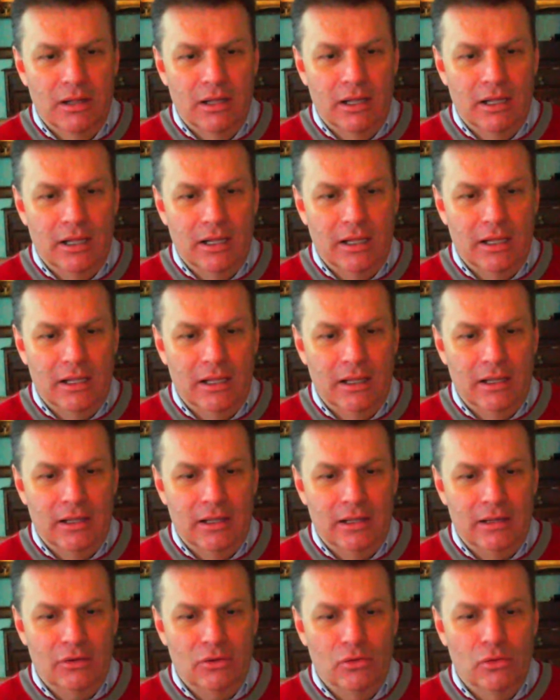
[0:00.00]

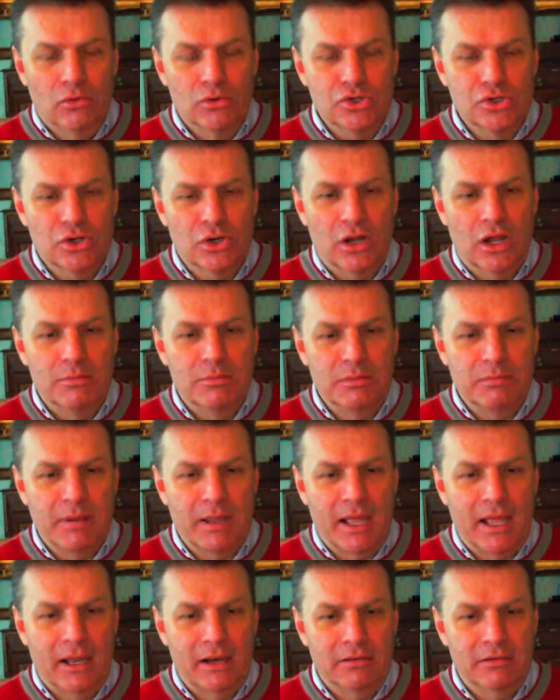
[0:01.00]
or should I be
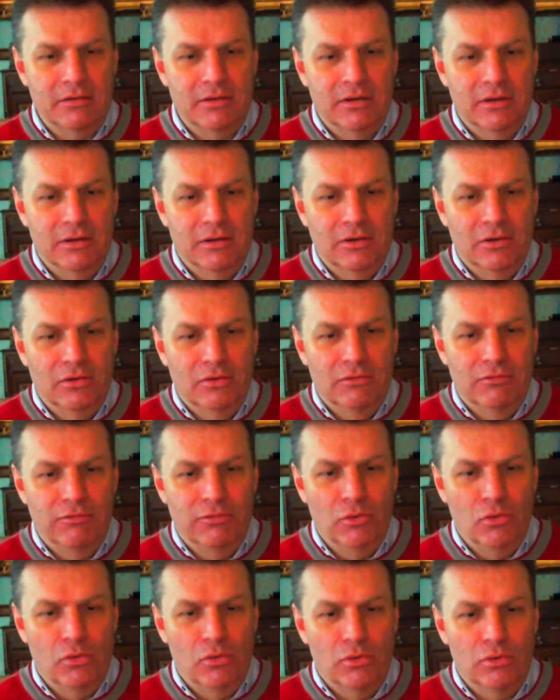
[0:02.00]
banned
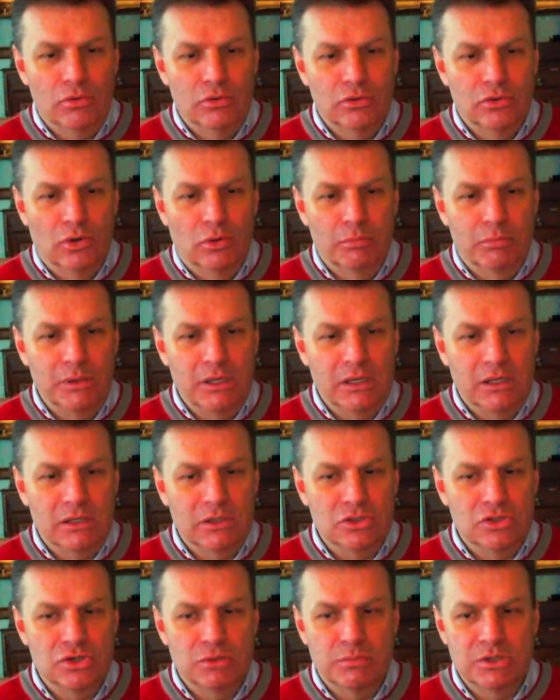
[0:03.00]
for not
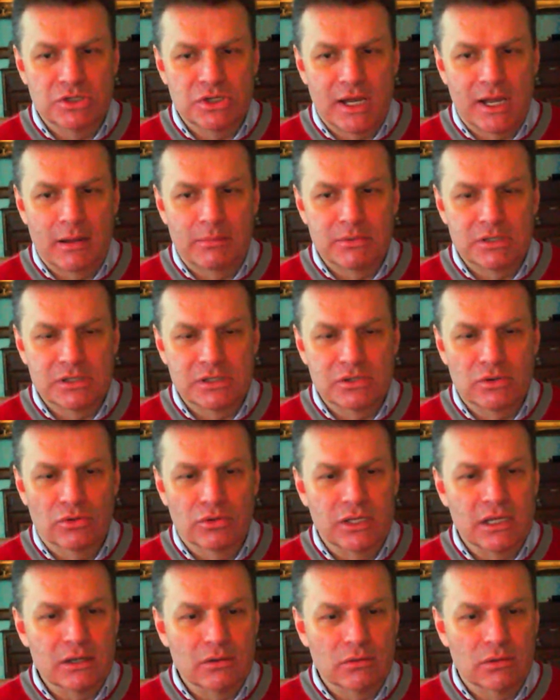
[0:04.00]
being jibby-jabbed? It's not
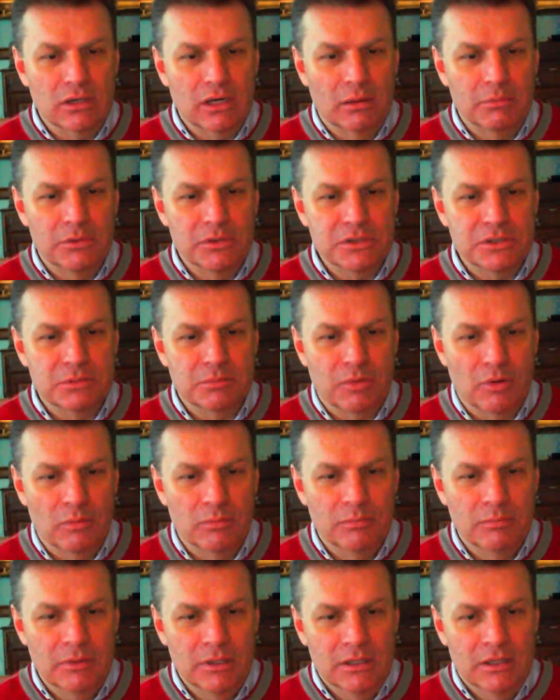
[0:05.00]
the Eagle Club that's the
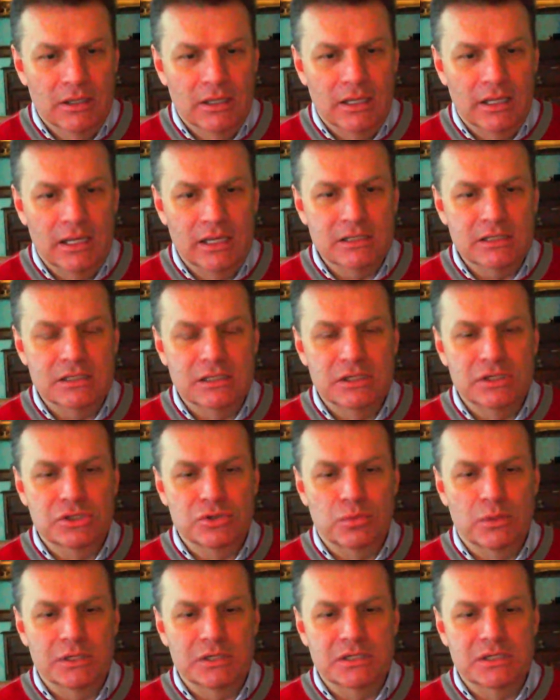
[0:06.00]
problem, it's the
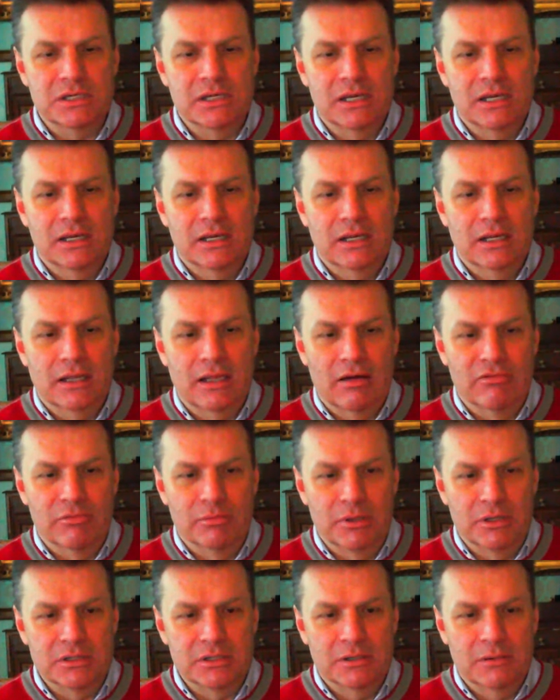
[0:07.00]
Swiss
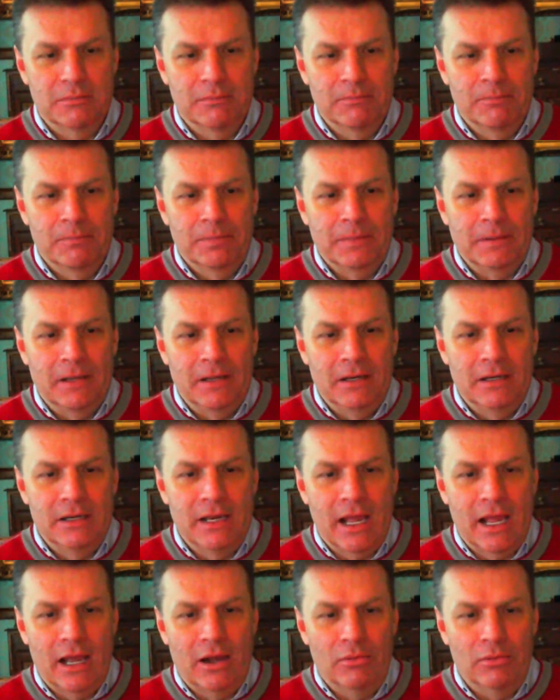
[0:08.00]
government.
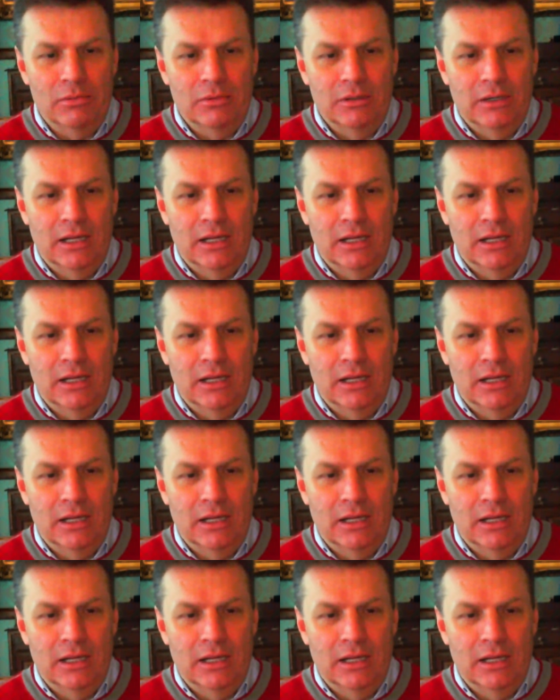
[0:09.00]
Now,